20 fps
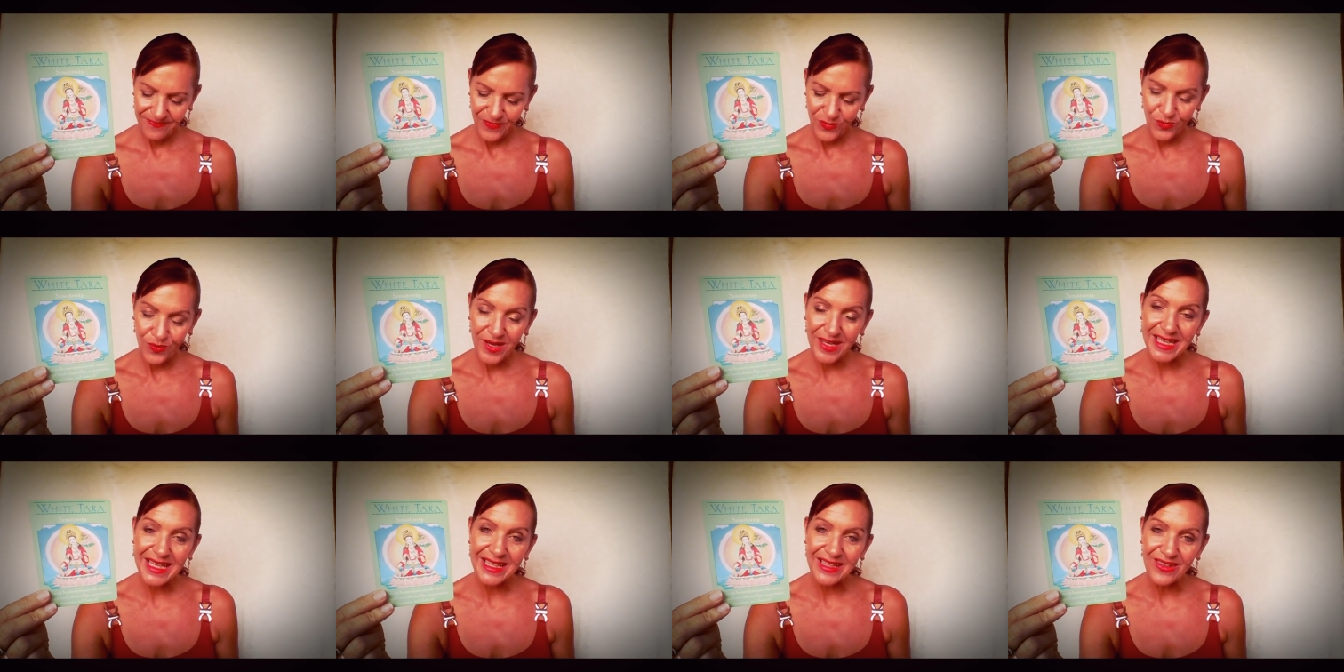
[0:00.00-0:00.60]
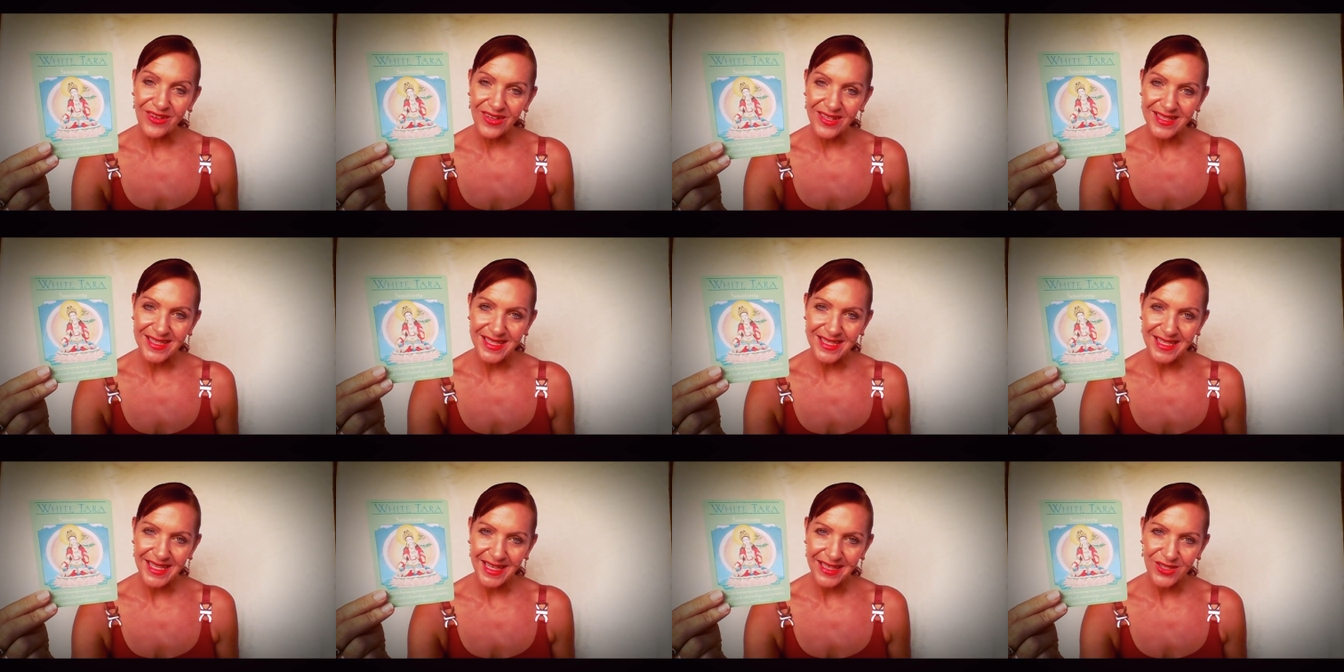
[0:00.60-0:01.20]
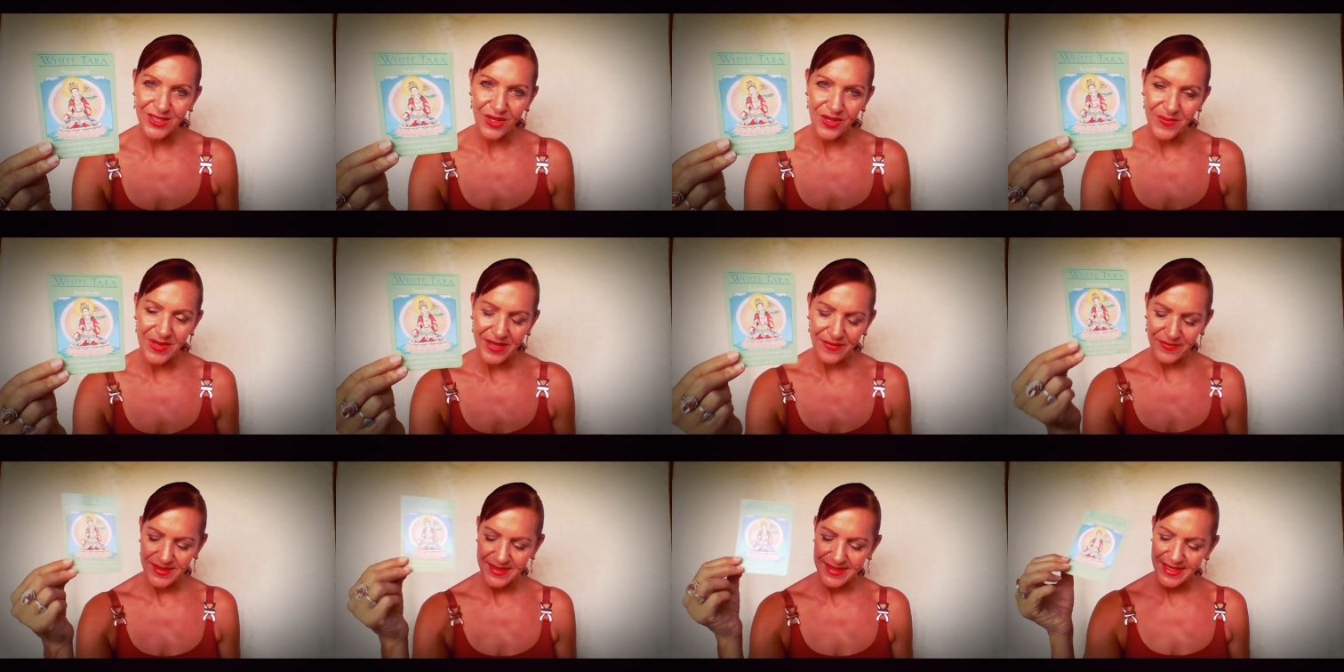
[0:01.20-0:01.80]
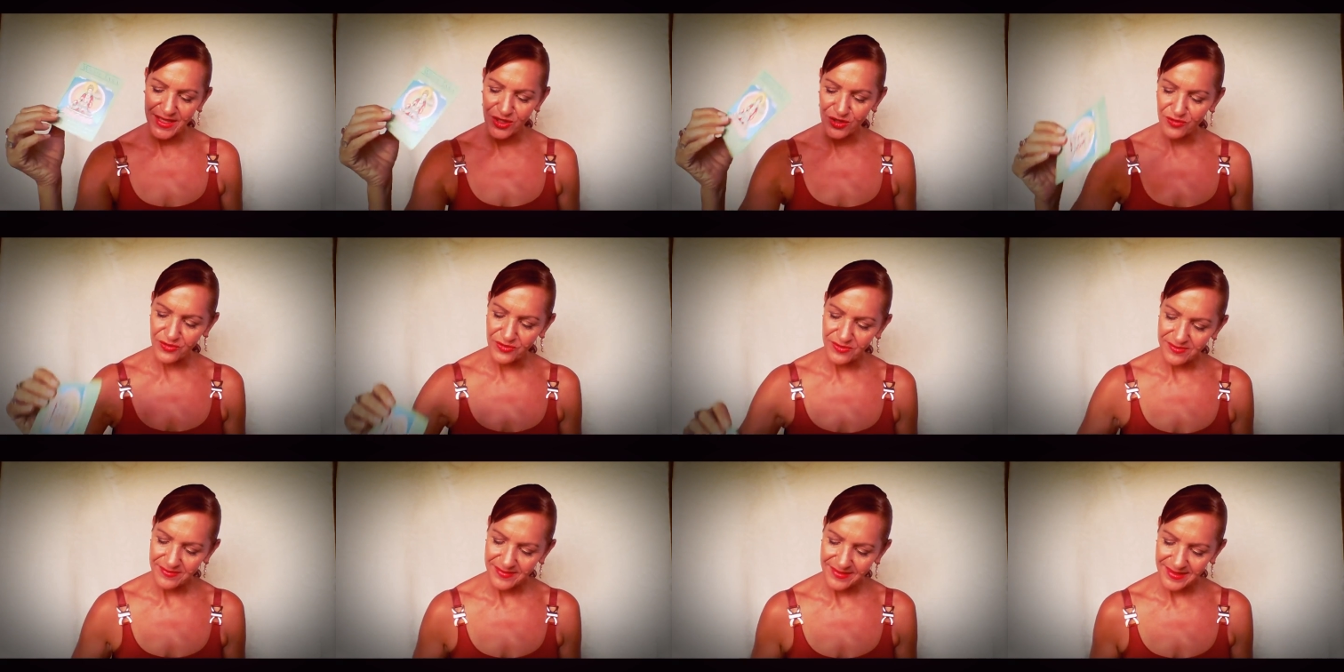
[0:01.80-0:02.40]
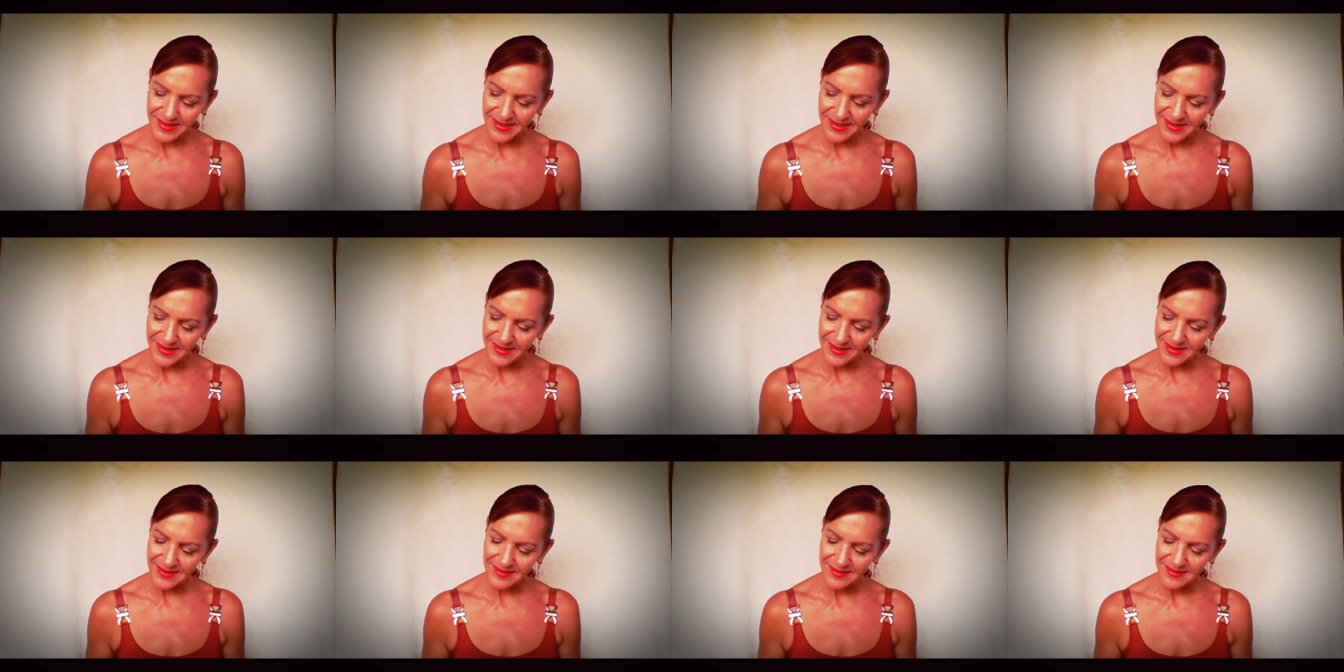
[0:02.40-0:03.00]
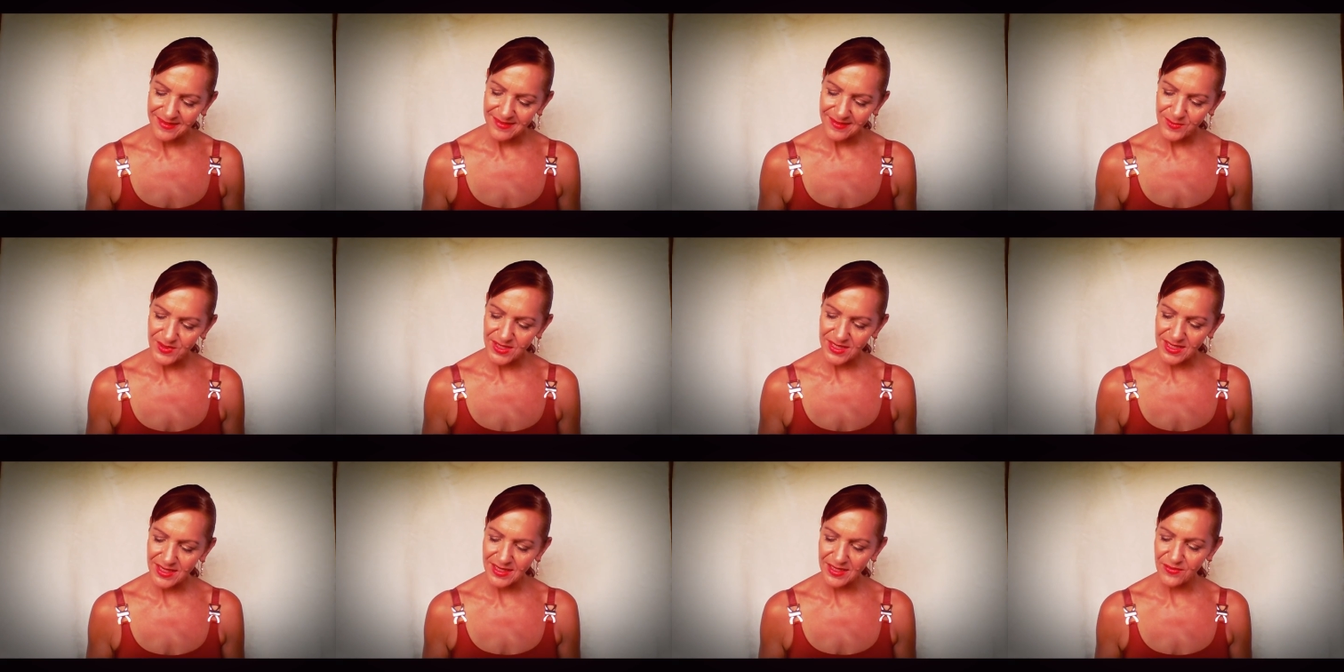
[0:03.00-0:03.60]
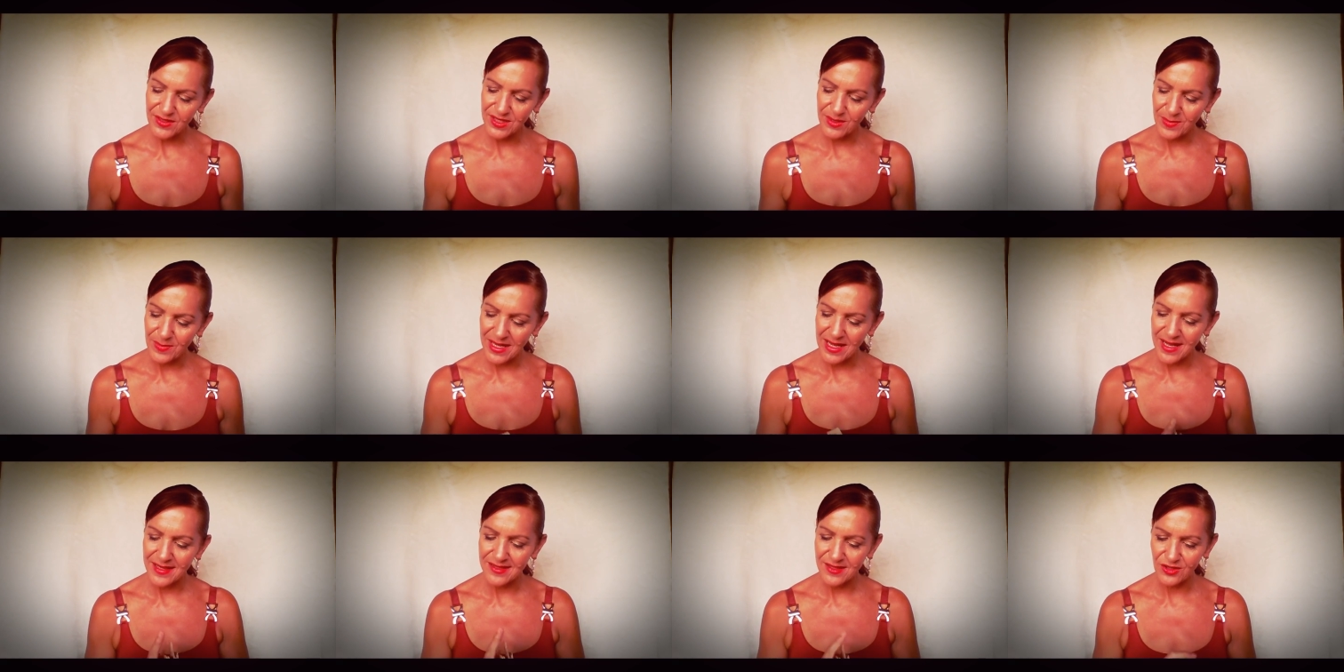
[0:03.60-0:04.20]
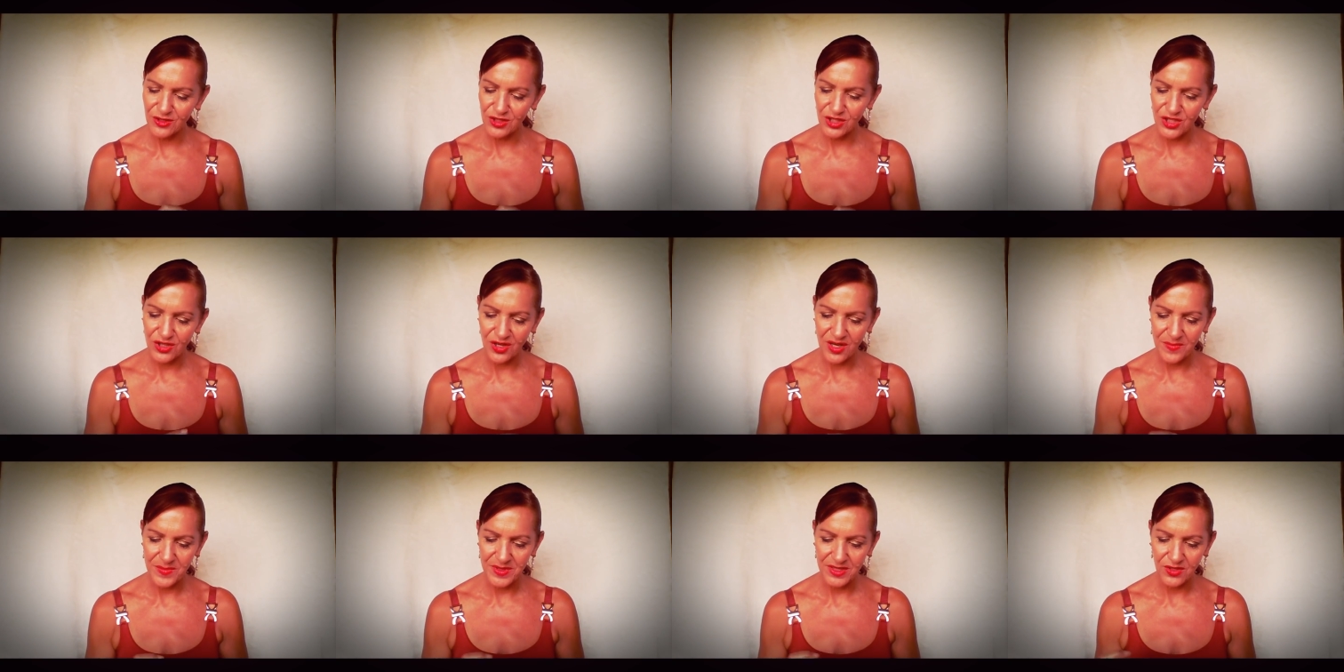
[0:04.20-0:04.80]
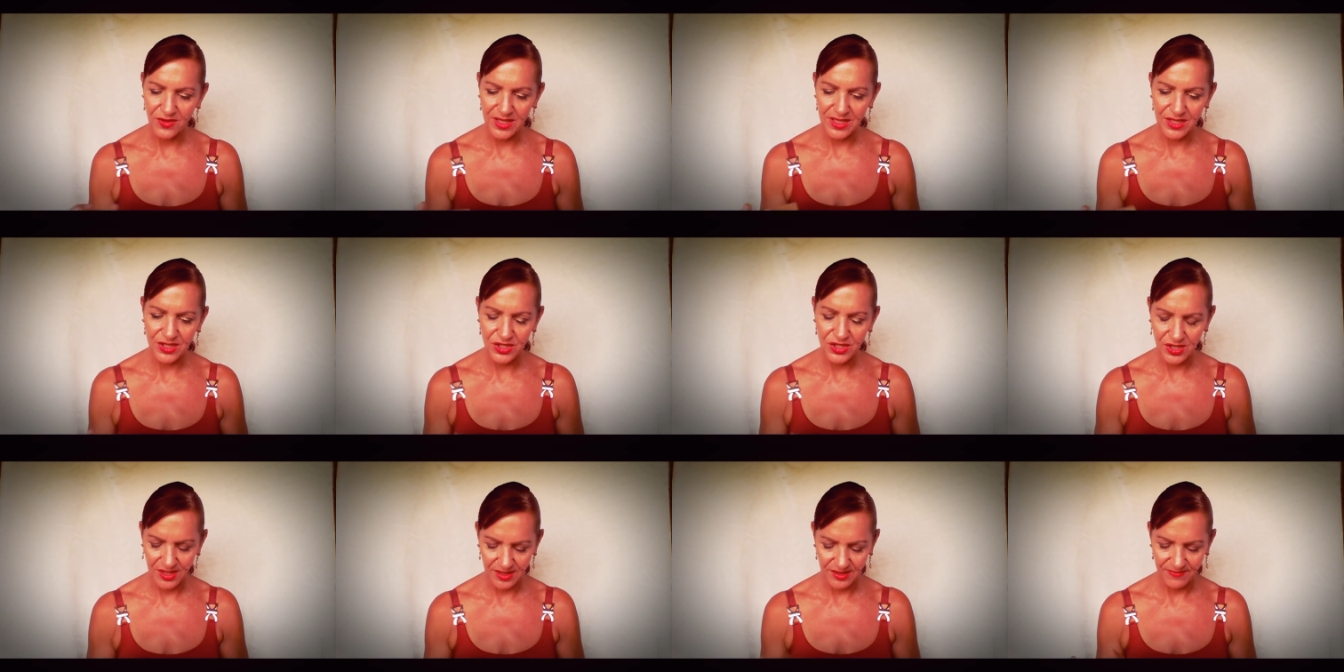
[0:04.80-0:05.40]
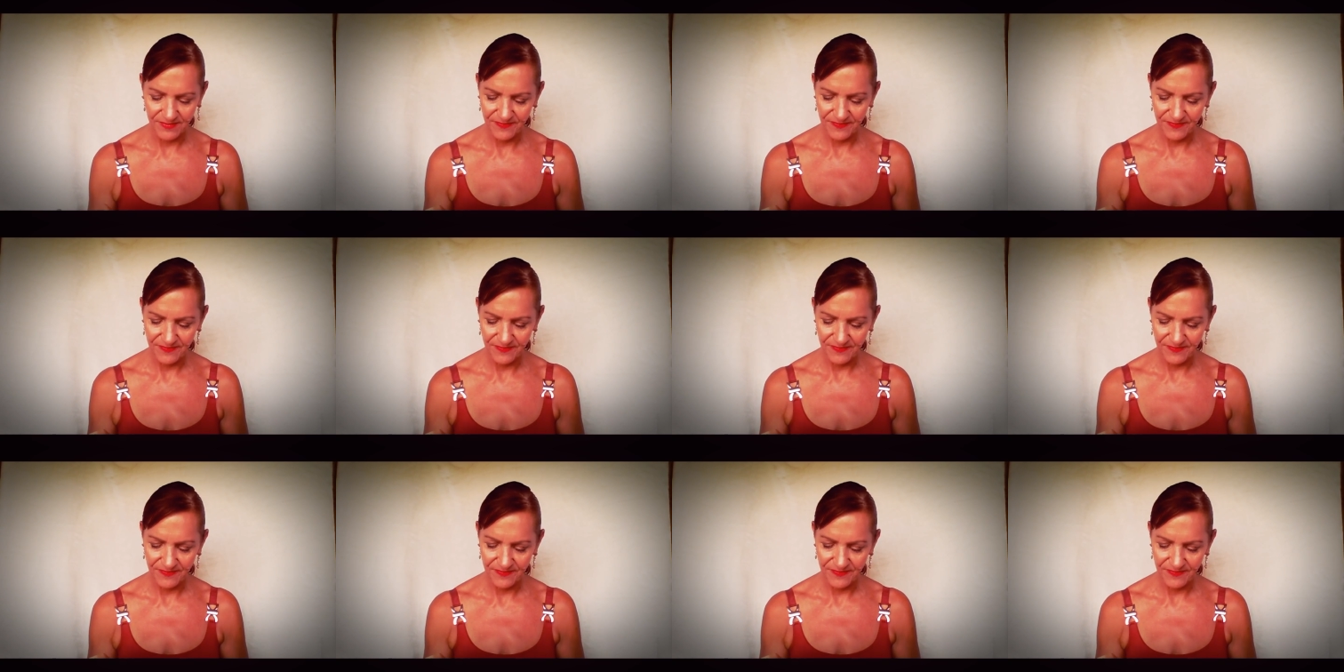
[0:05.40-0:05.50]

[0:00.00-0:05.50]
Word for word: Recognize it, take time out for self, yeah? Particularly demands on your time and your energy.